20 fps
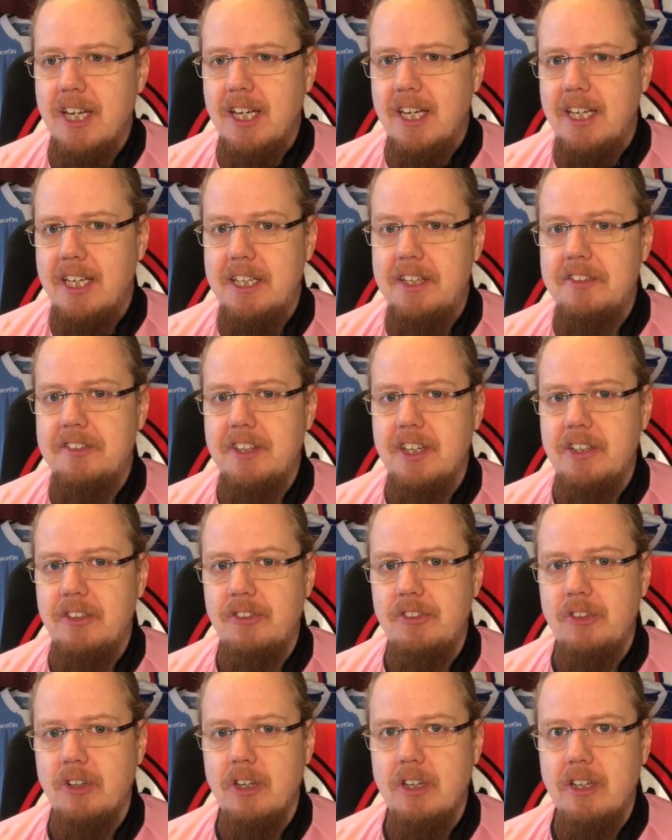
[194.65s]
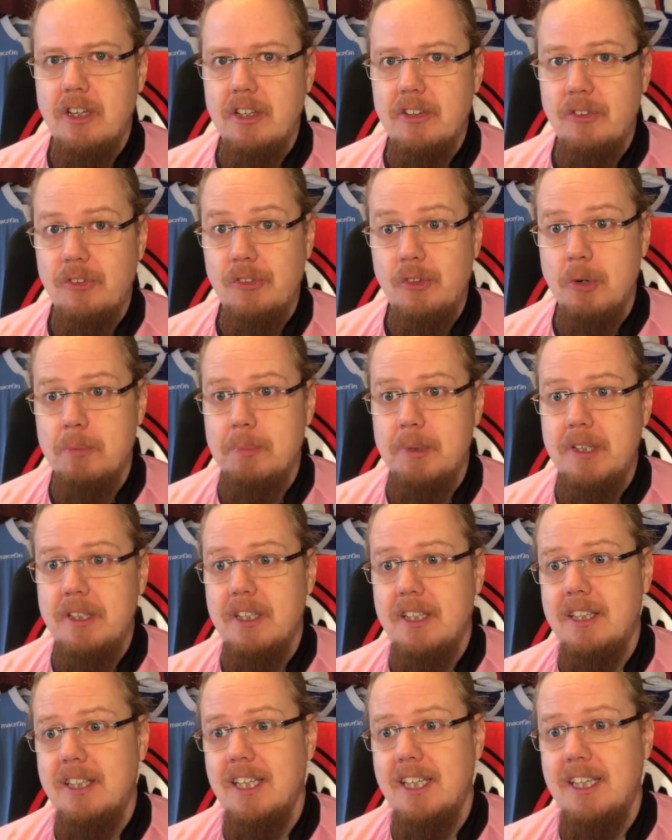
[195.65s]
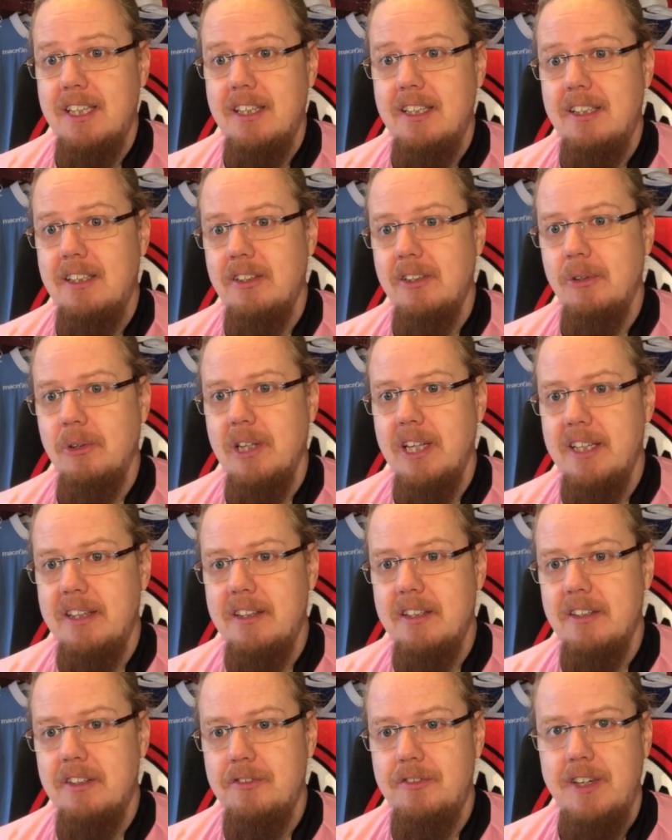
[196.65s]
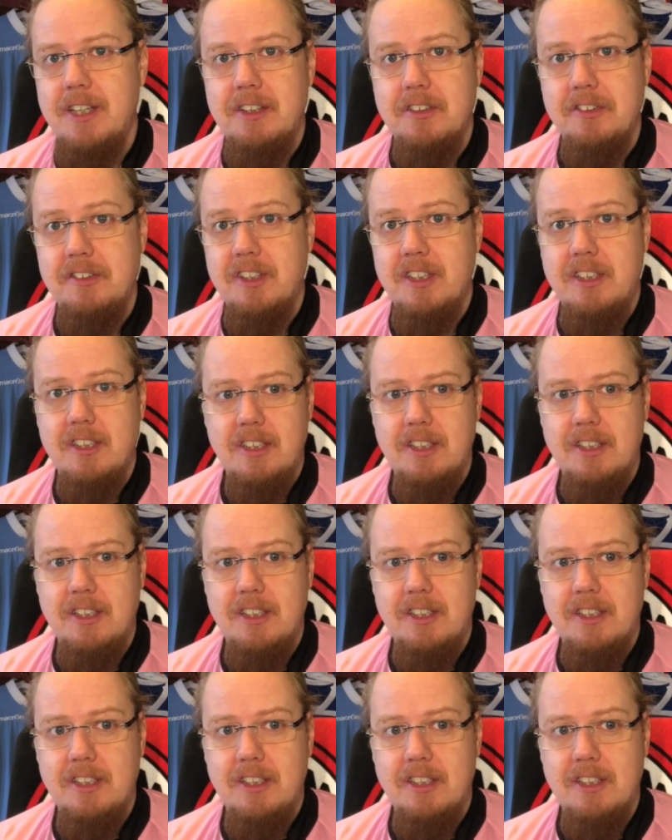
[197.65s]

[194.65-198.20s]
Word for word: he decided to, st uh, to stop it and then, you know, let the defenders in.